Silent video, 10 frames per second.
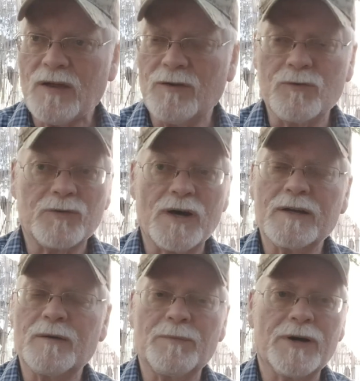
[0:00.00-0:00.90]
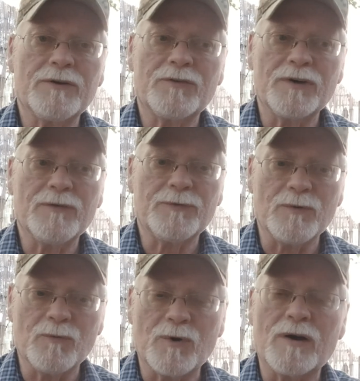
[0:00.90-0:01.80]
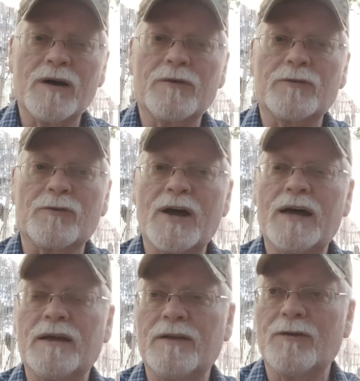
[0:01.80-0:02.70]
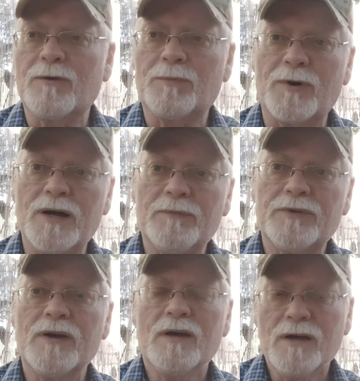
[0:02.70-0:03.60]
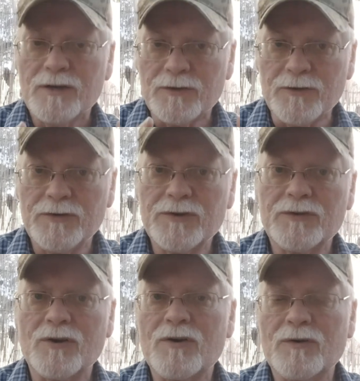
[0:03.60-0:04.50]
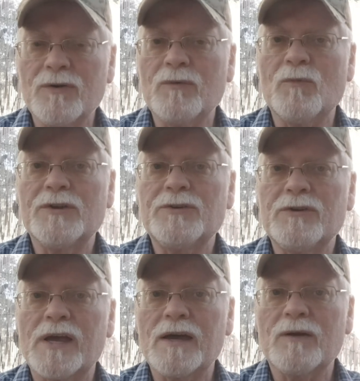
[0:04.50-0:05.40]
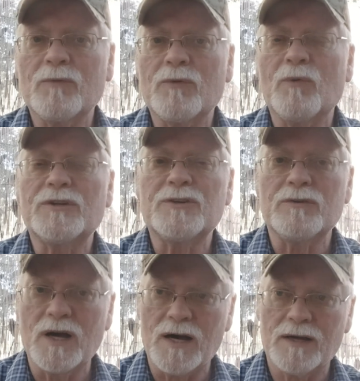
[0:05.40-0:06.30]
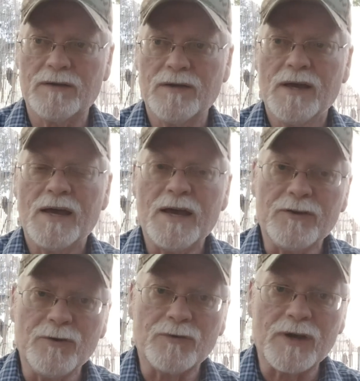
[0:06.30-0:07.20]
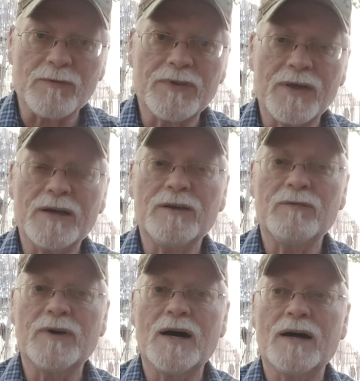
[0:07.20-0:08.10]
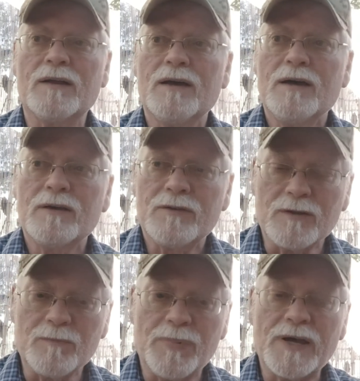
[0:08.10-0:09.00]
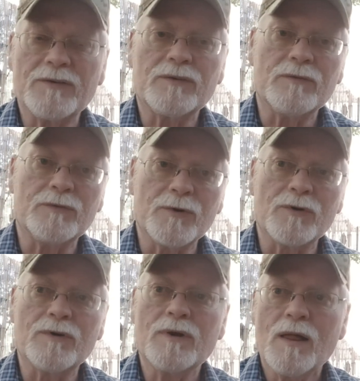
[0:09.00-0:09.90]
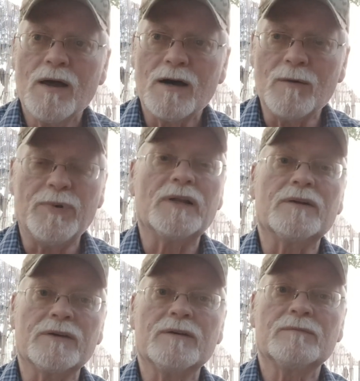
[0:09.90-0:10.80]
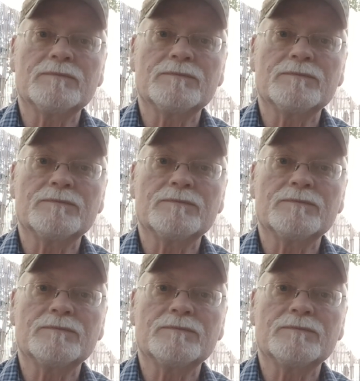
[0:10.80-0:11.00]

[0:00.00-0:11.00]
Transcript: Don't try to compare yourself to where others are at in their preps. You just start doing what you can with what you've got and use everything you've got to the best of your ability.